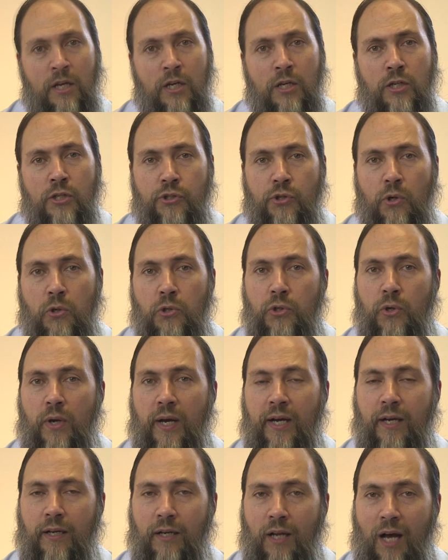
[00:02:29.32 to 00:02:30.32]

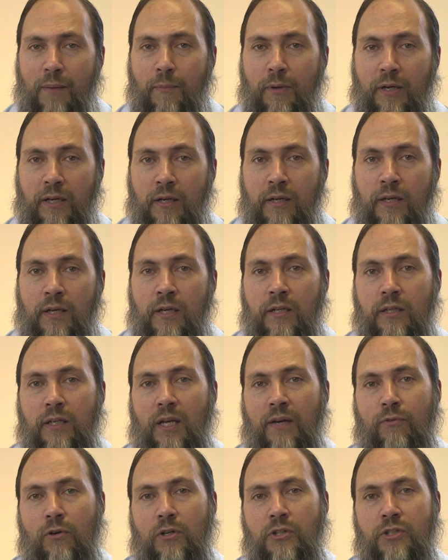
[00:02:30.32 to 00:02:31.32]
Socioeconomic
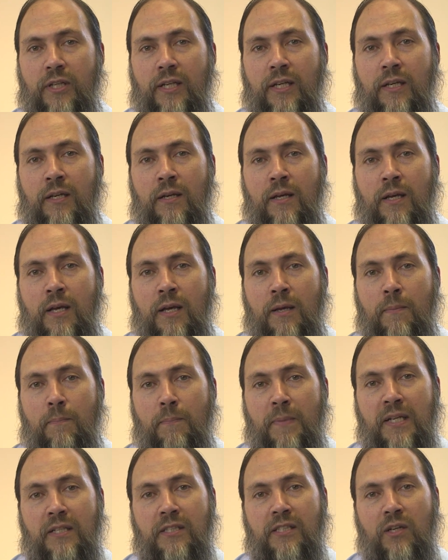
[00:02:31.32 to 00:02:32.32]
diversity
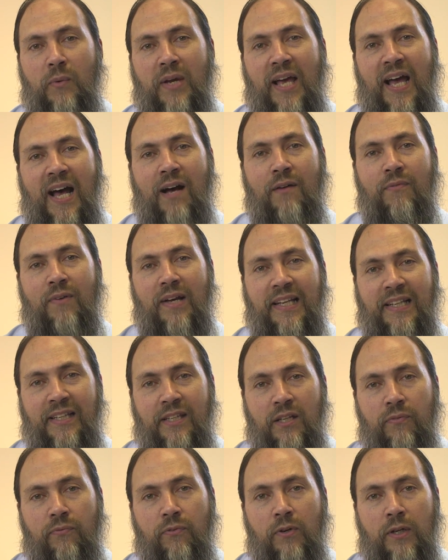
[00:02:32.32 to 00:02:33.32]
means that we have a
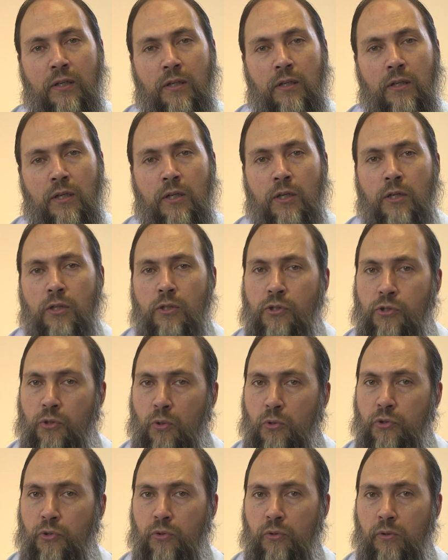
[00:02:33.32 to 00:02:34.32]
different
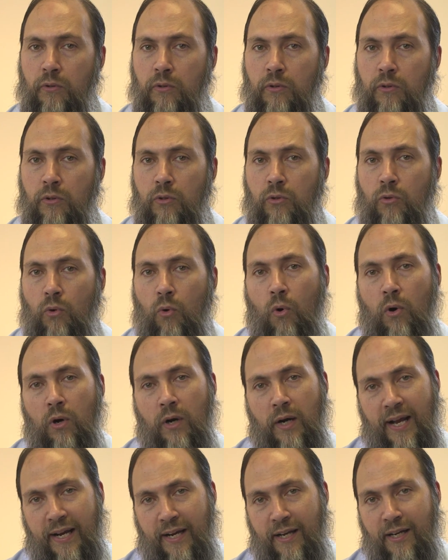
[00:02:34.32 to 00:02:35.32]
social or
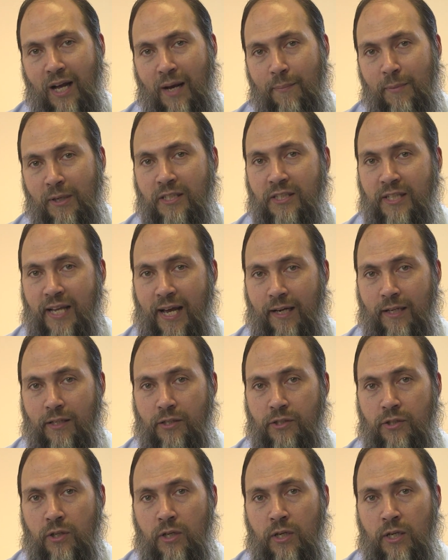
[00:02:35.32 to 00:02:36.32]
economic
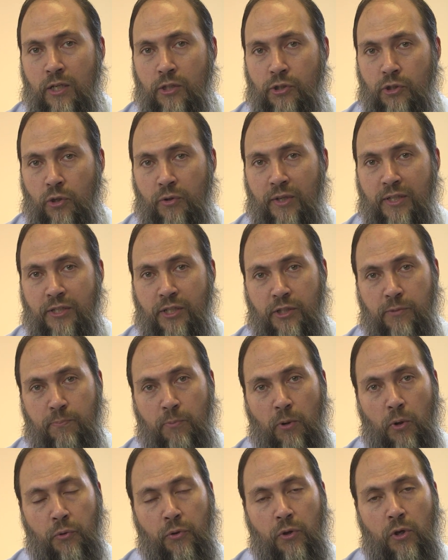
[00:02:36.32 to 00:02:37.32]
status. So this is
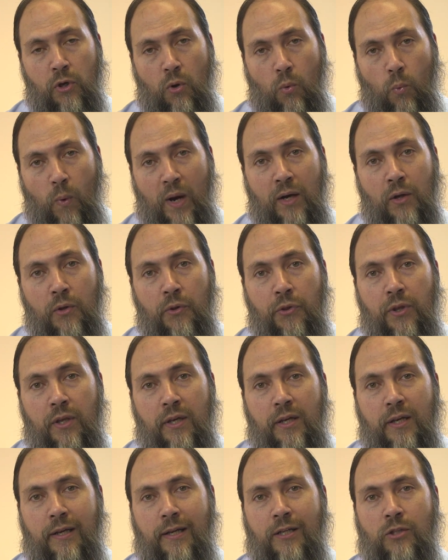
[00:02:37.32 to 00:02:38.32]
both wealth
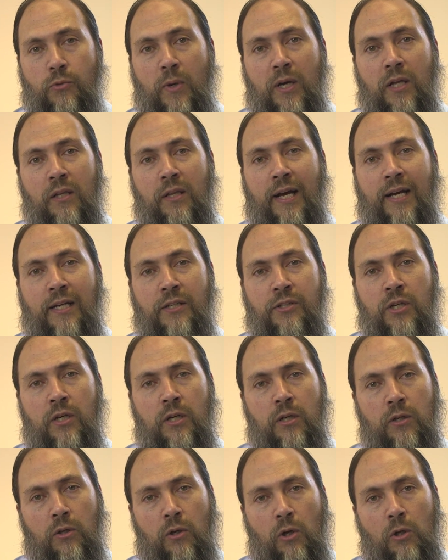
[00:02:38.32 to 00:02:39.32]
as well as
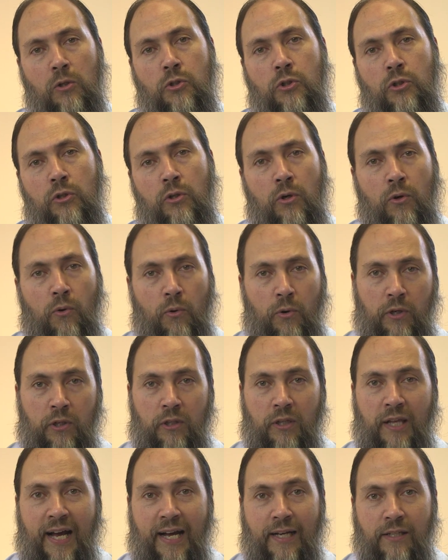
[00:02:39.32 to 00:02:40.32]
culture or
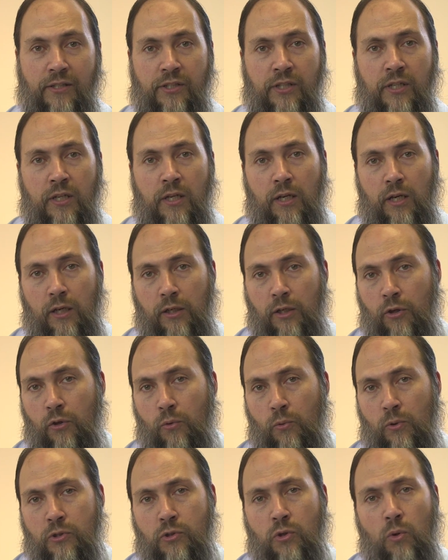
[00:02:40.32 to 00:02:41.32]
class. In other
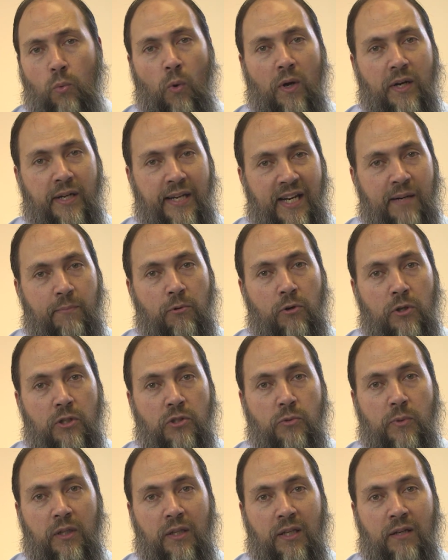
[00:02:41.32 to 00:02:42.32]
words, what neighborhoods
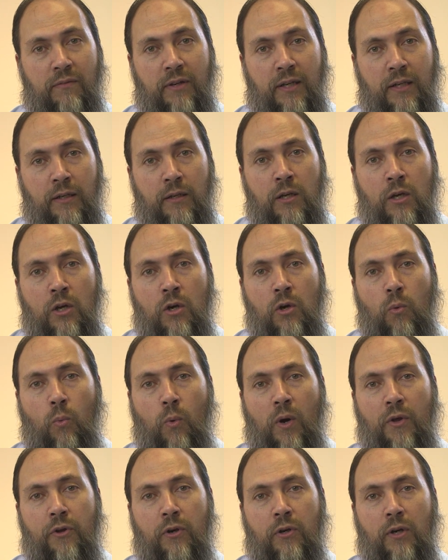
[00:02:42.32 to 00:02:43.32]
we live in,
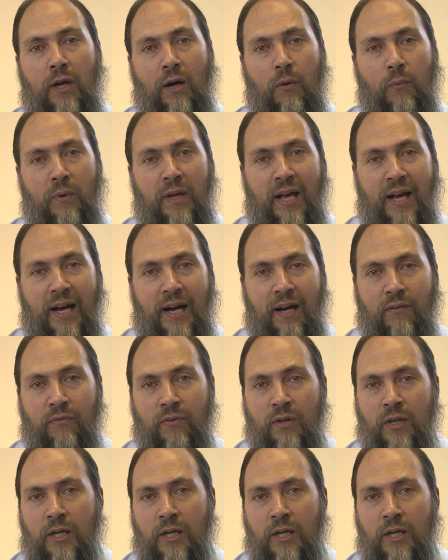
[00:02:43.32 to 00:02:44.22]
whether or not we have